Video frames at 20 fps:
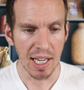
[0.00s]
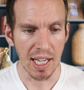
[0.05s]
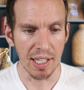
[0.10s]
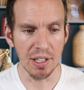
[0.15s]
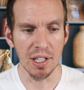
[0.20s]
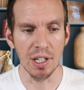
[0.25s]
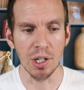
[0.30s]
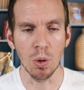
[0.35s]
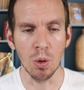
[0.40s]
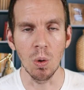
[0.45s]

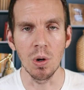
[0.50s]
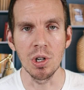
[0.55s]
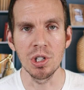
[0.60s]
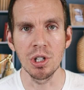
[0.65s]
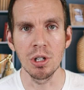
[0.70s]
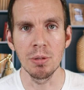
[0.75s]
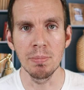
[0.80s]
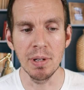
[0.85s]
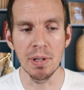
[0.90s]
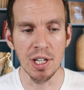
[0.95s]
And then of course
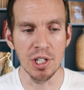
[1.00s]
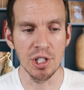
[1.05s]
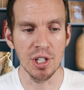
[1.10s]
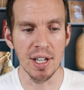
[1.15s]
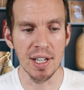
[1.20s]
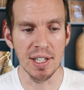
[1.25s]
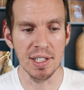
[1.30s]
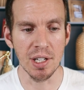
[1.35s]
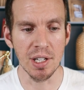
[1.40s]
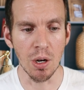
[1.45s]
your
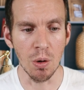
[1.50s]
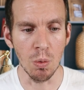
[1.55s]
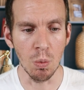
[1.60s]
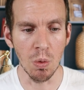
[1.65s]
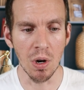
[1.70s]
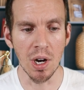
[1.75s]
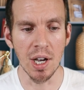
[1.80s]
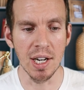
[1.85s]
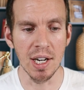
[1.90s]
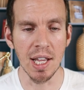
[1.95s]
BJ's
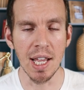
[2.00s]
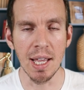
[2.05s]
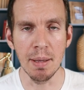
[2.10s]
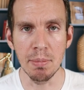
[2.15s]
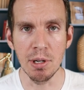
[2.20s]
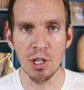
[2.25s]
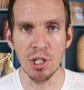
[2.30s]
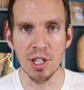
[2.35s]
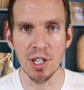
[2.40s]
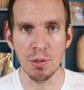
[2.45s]
One
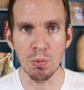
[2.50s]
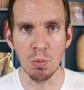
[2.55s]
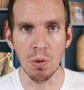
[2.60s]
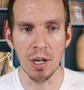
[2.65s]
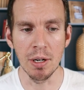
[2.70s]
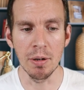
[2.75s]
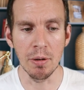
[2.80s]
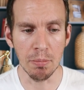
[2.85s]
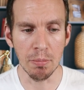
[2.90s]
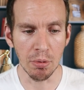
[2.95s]
and BJ's
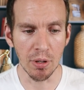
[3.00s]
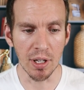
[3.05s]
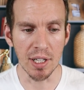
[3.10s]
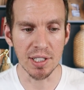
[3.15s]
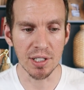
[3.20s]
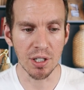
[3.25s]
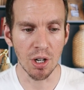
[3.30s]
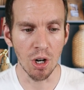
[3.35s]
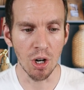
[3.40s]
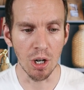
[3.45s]
One
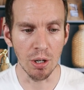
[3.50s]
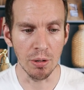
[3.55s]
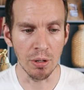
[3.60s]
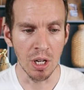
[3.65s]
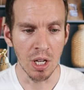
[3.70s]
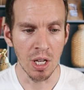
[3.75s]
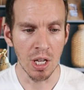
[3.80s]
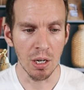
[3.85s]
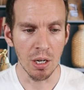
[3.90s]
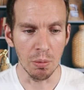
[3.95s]
Plus card